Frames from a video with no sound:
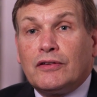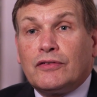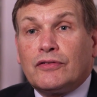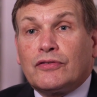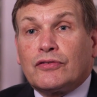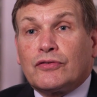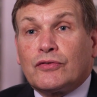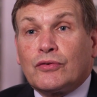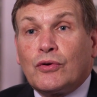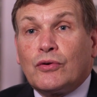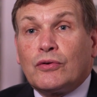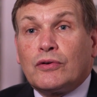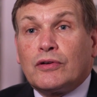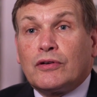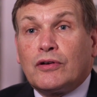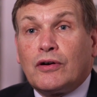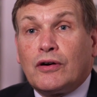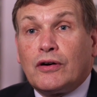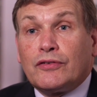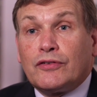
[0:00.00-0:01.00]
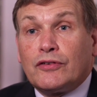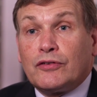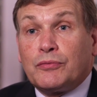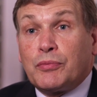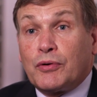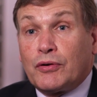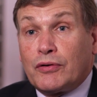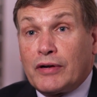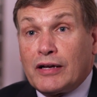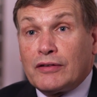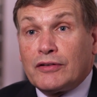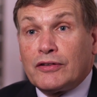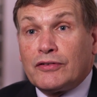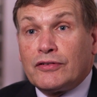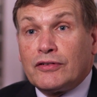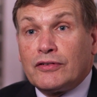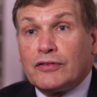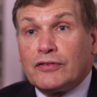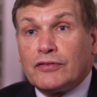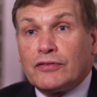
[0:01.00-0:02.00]
Stroke causes
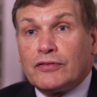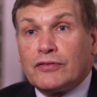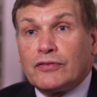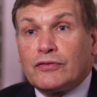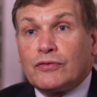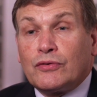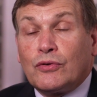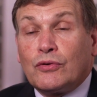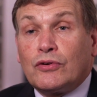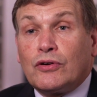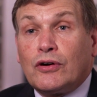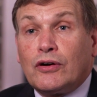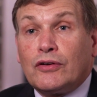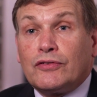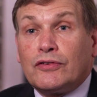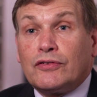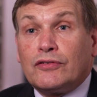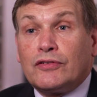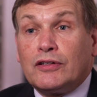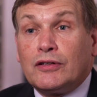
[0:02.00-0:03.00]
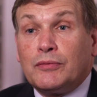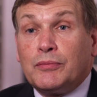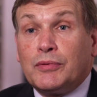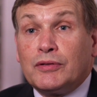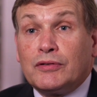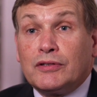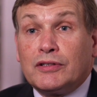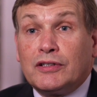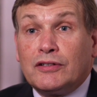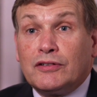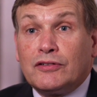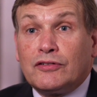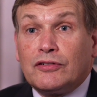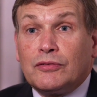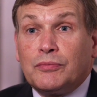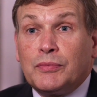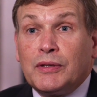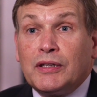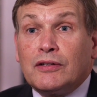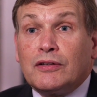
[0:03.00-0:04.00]
paralysis, stroke causes inability to
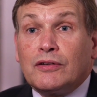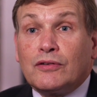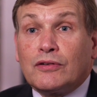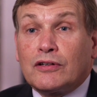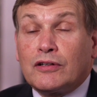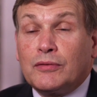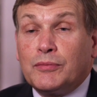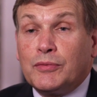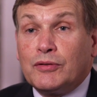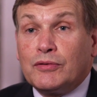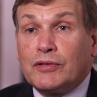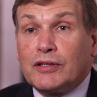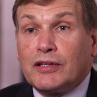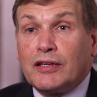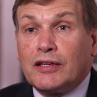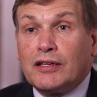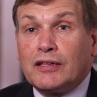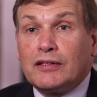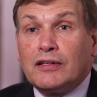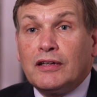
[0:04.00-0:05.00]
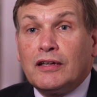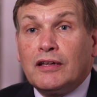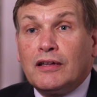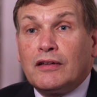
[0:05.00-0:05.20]
speak or communicate.